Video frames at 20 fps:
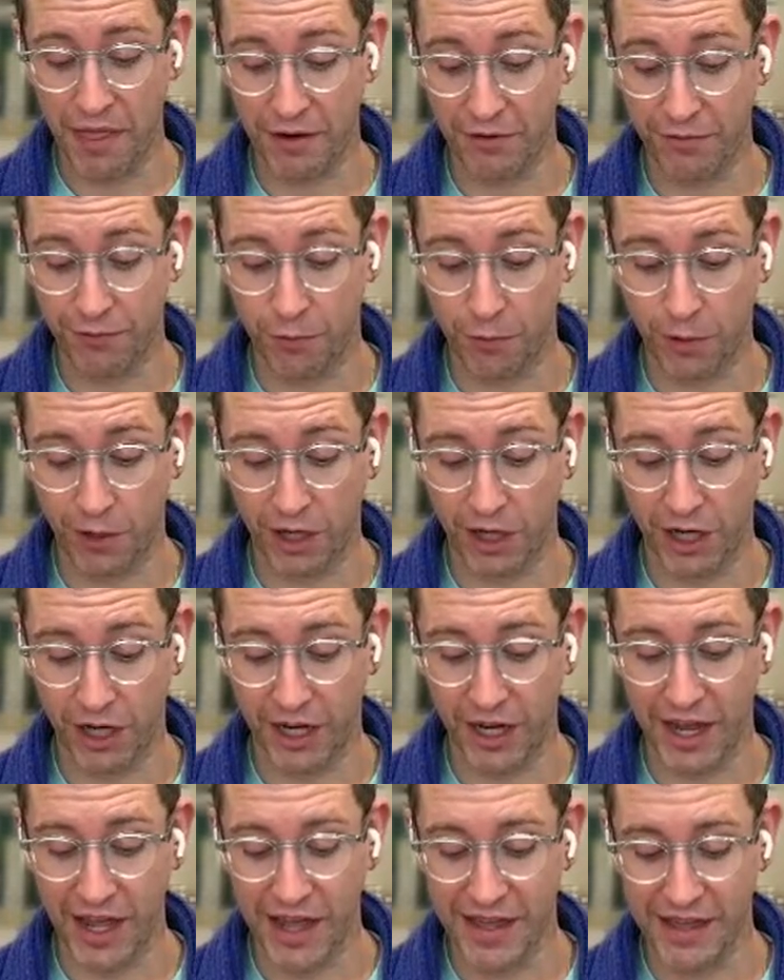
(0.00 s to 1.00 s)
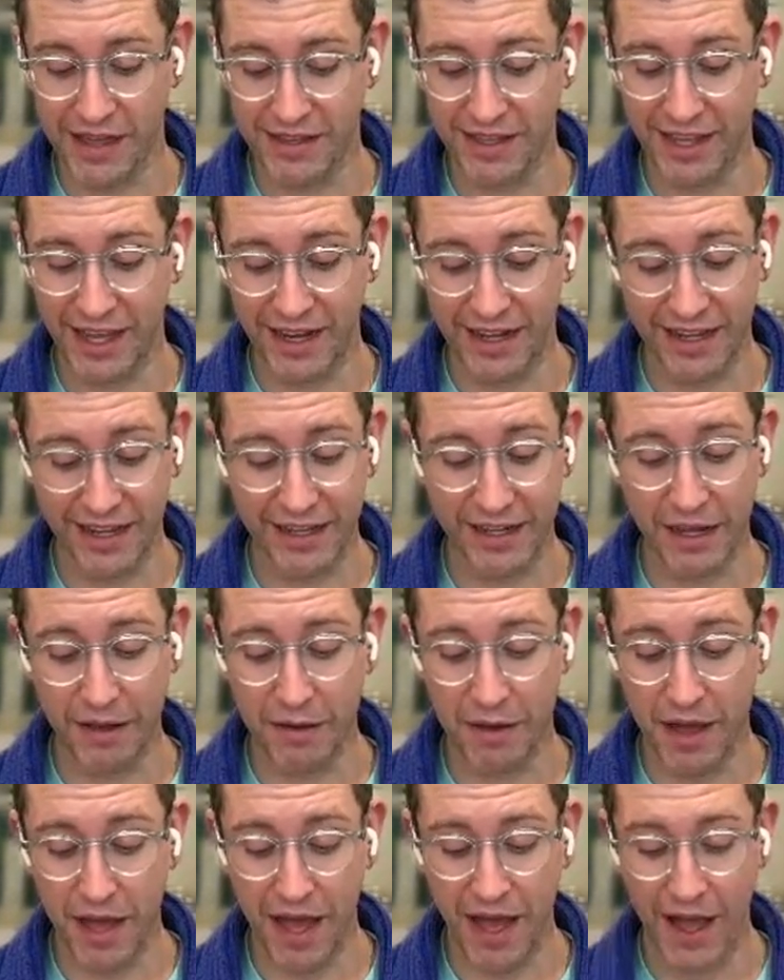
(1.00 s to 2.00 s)
therefore, getting it
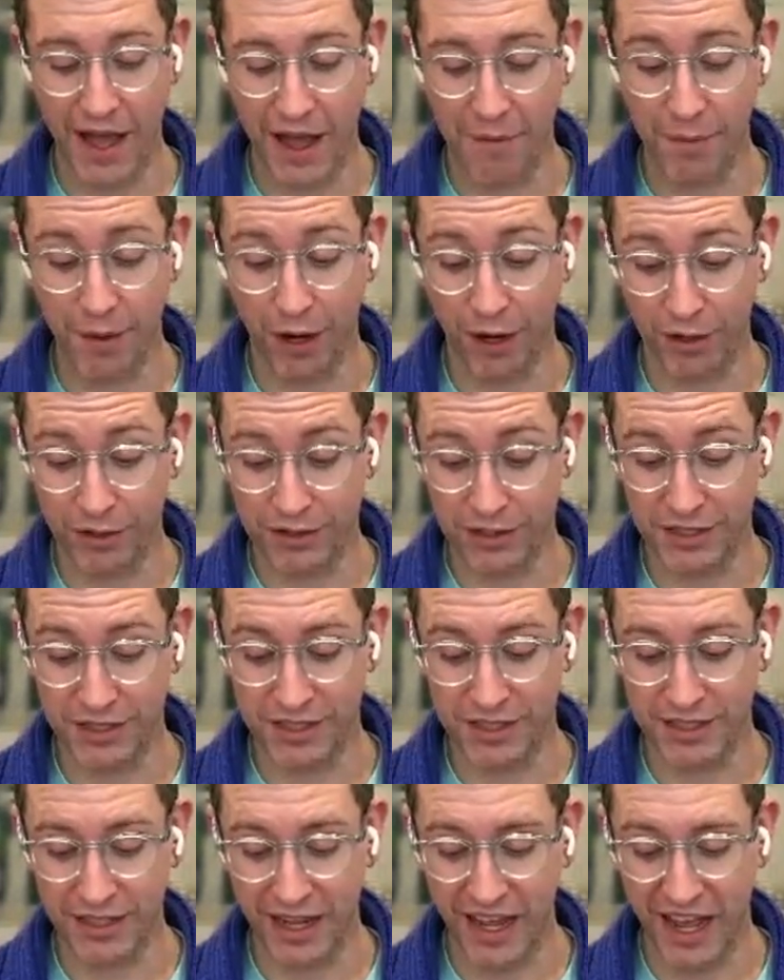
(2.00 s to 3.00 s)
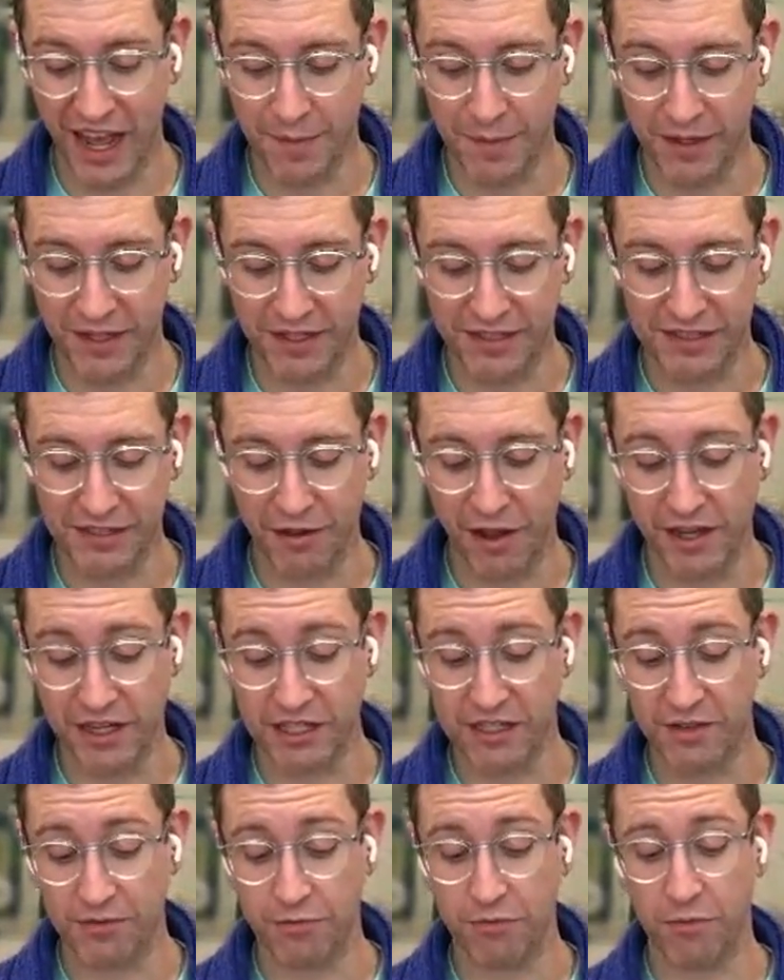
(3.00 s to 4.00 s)
apart didn't happen. So I
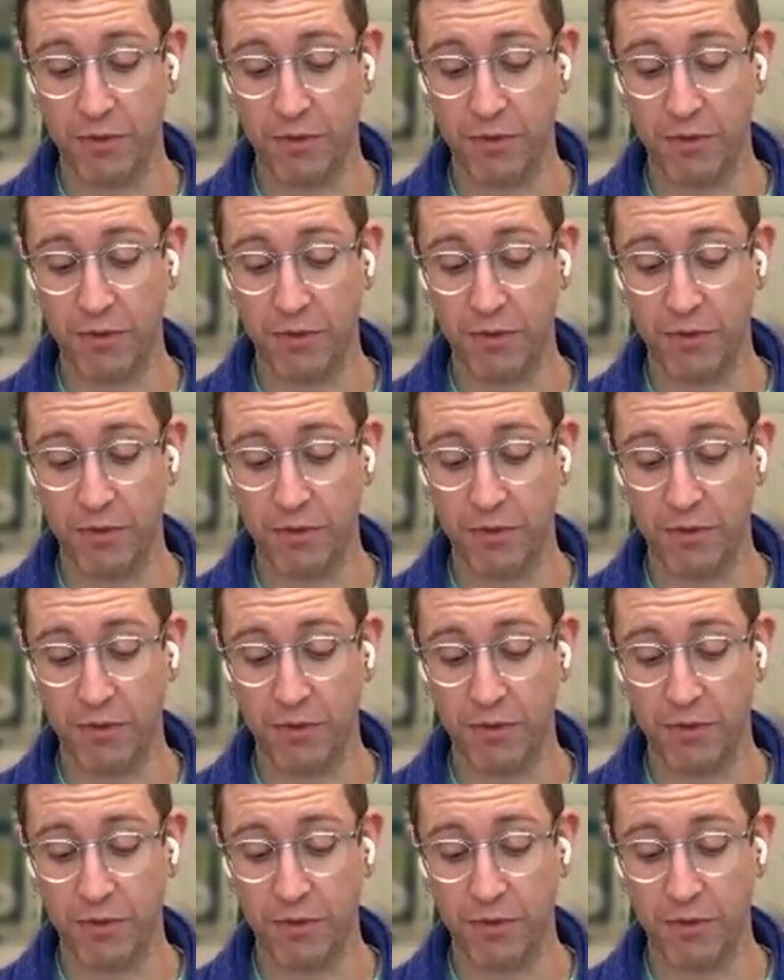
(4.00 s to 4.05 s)
just have